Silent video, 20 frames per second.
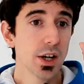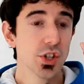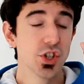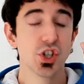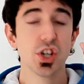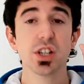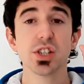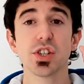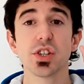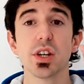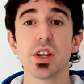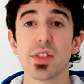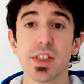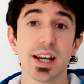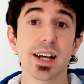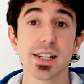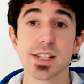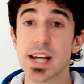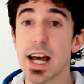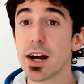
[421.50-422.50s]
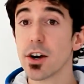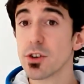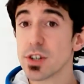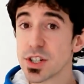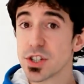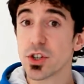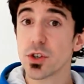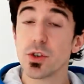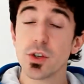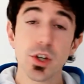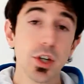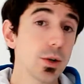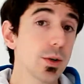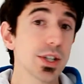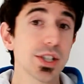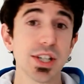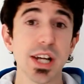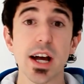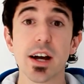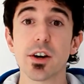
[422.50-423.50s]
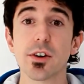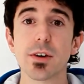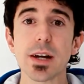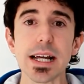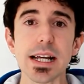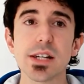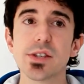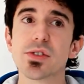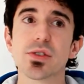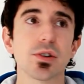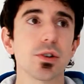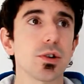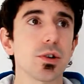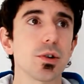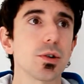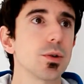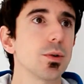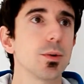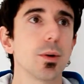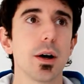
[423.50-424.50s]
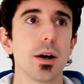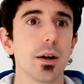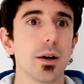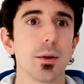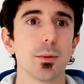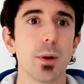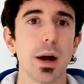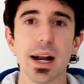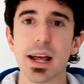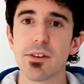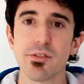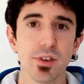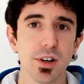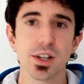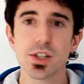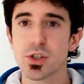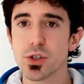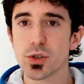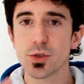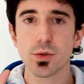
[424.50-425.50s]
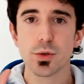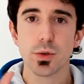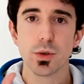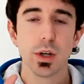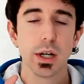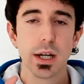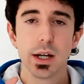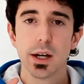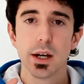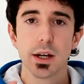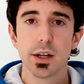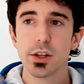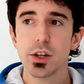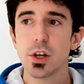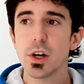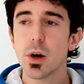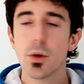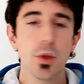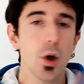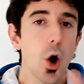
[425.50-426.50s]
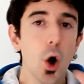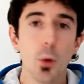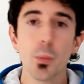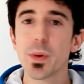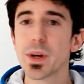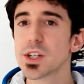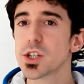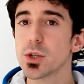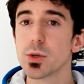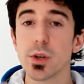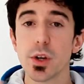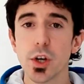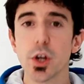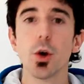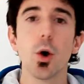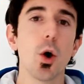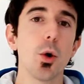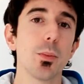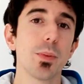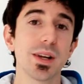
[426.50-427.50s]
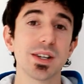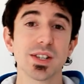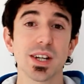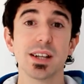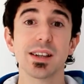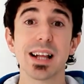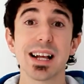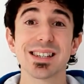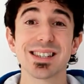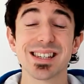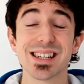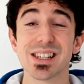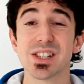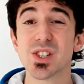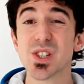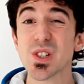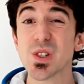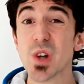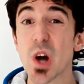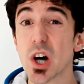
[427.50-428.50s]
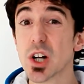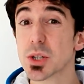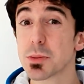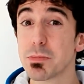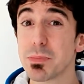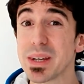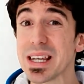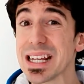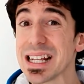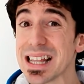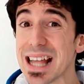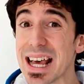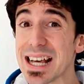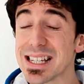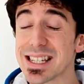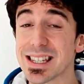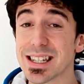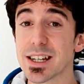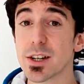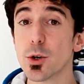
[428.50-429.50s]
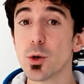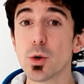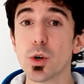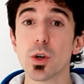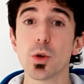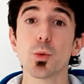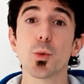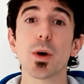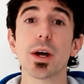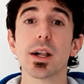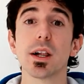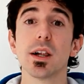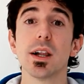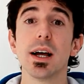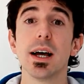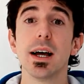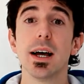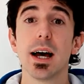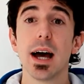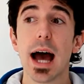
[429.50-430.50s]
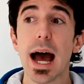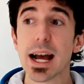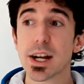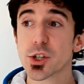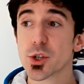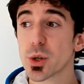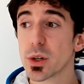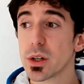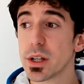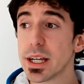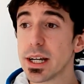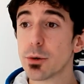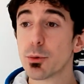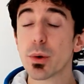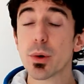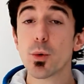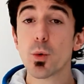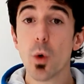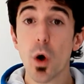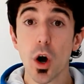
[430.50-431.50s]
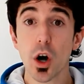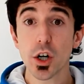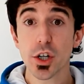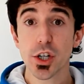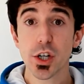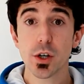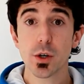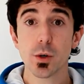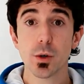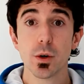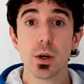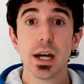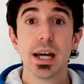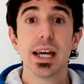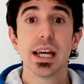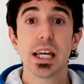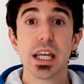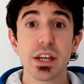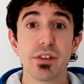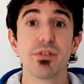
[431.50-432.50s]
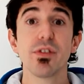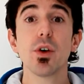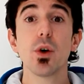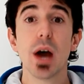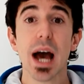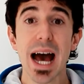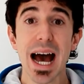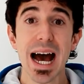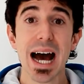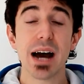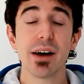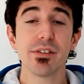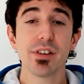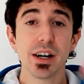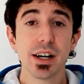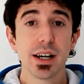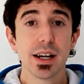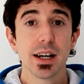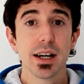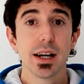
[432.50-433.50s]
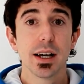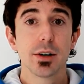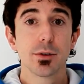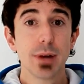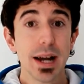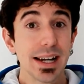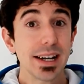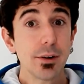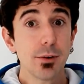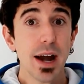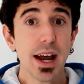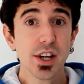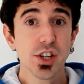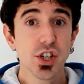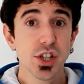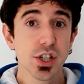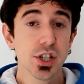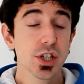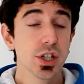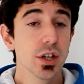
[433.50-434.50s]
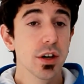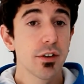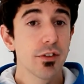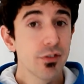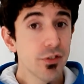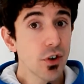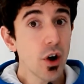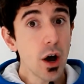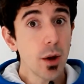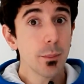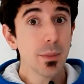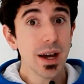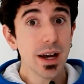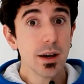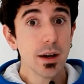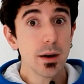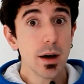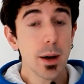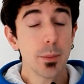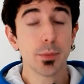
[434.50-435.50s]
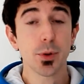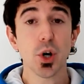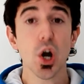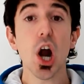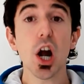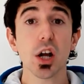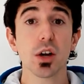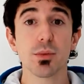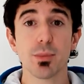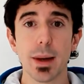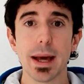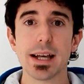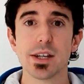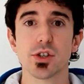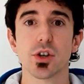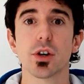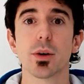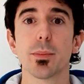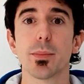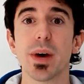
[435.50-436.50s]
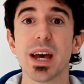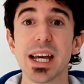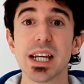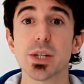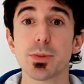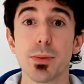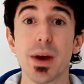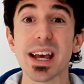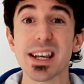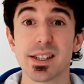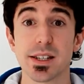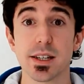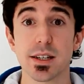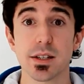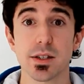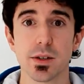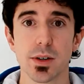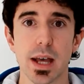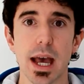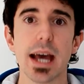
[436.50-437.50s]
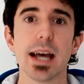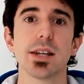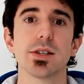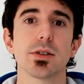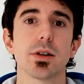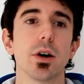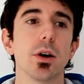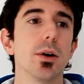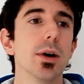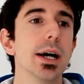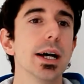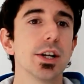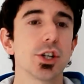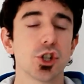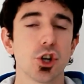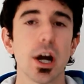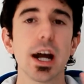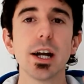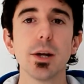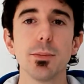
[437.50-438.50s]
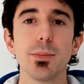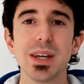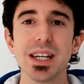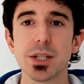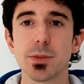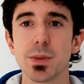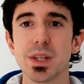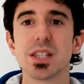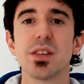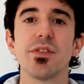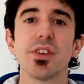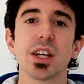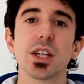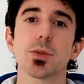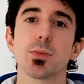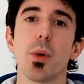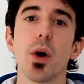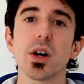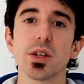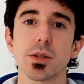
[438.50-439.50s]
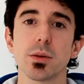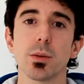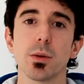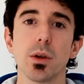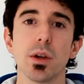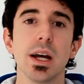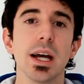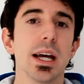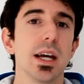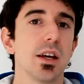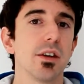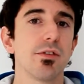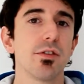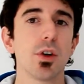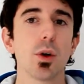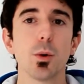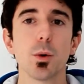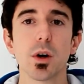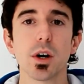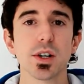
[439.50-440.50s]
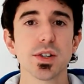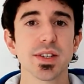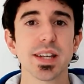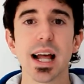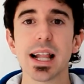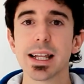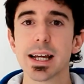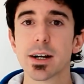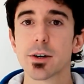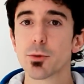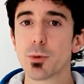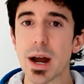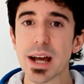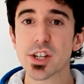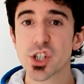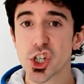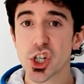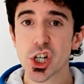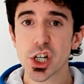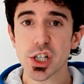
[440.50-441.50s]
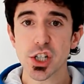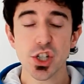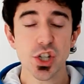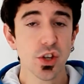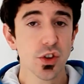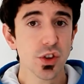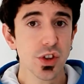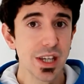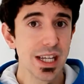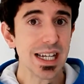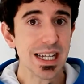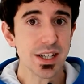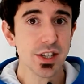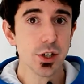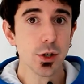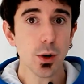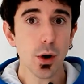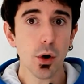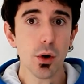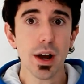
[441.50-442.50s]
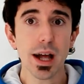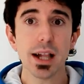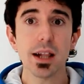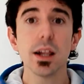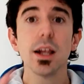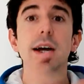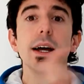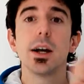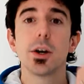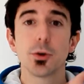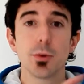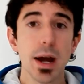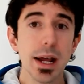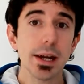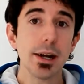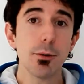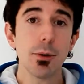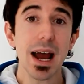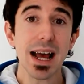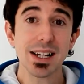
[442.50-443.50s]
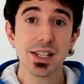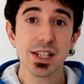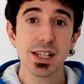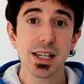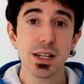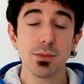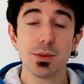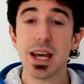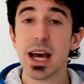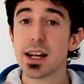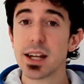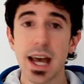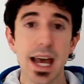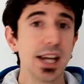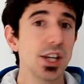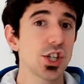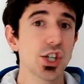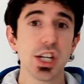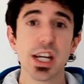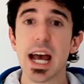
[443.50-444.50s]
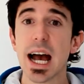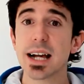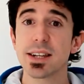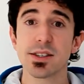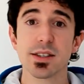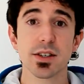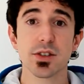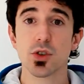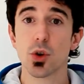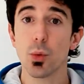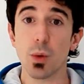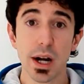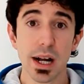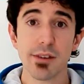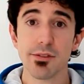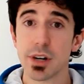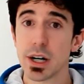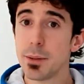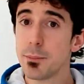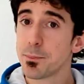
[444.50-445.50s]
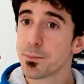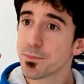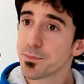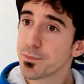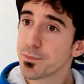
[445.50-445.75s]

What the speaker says: just the categories to the new categories or whatever to, you know, the homepage to the new homepage, and that's it. Do not be lazy. Google will actually reward you if you have redirections from a product base or a page basis, okay? So try to be as specific as possible. If you are selling red shirts on this URL, redirect it via HT access or whatever